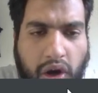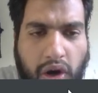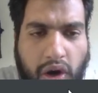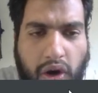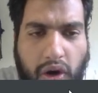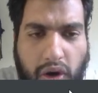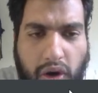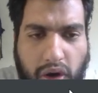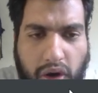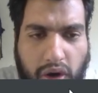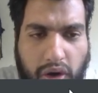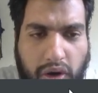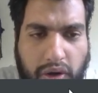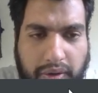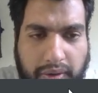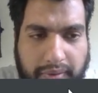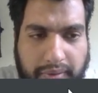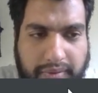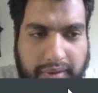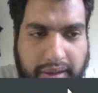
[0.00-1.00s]
or
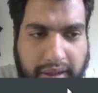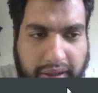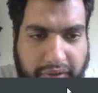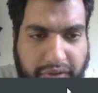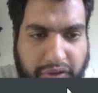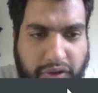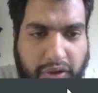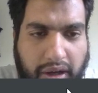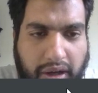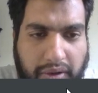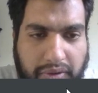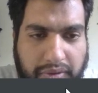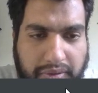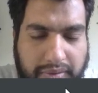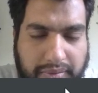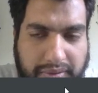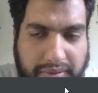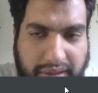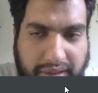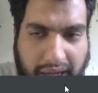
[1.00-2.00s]
if you have
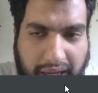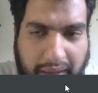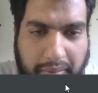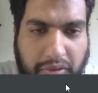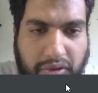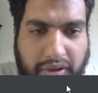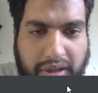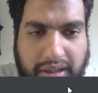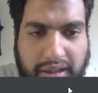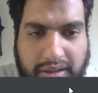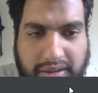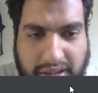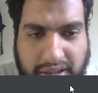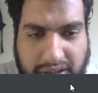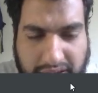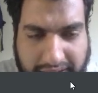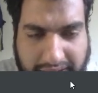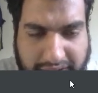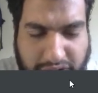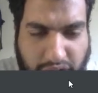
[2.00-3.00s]
time, you can just
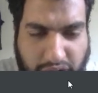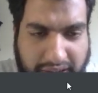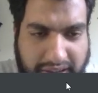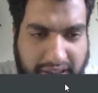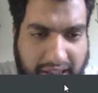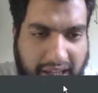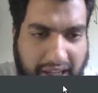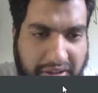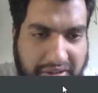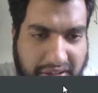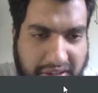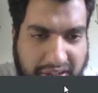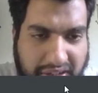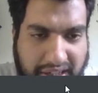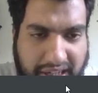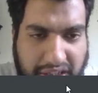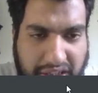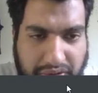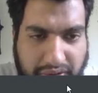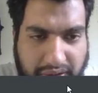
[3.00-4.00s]
join the live session
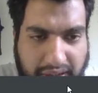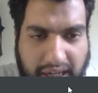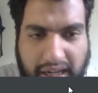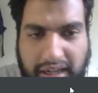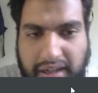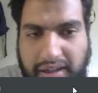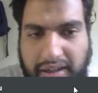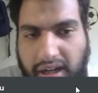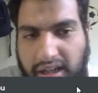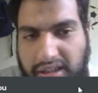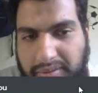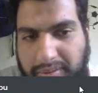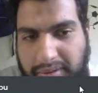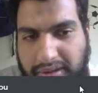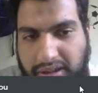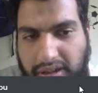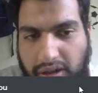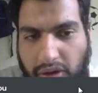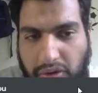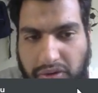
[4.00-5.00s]
next week and ask me the
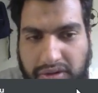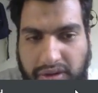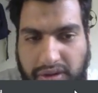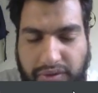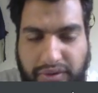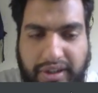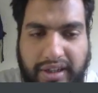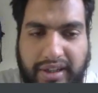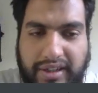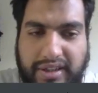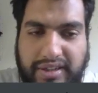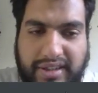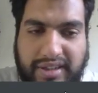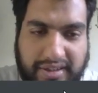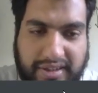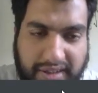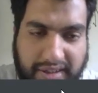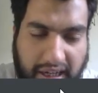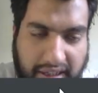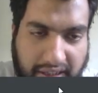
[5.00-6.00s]
doubts, so we can
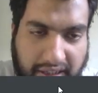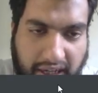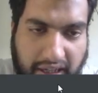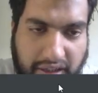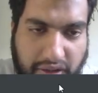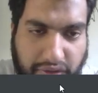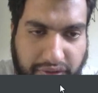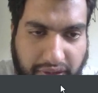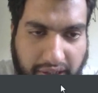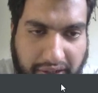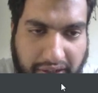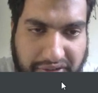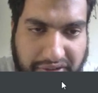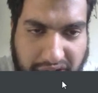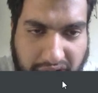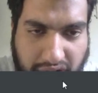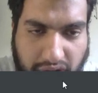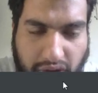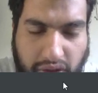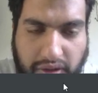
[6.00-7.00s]
discuss at the end of the live
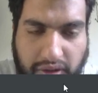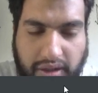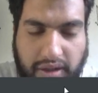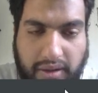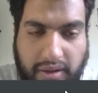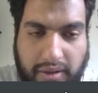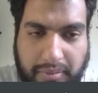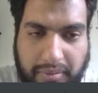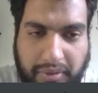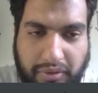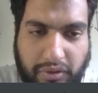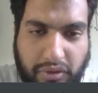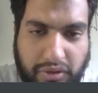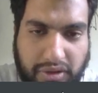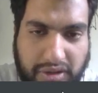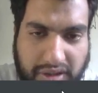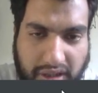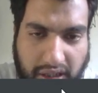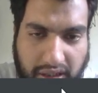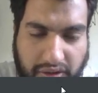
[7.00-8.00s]
session or before the
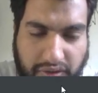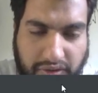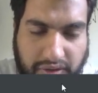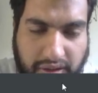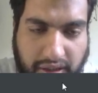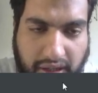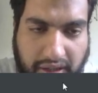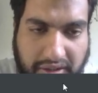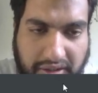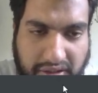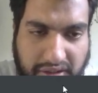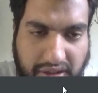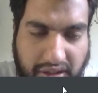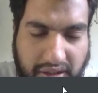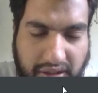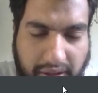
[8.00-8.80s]
start of the live session.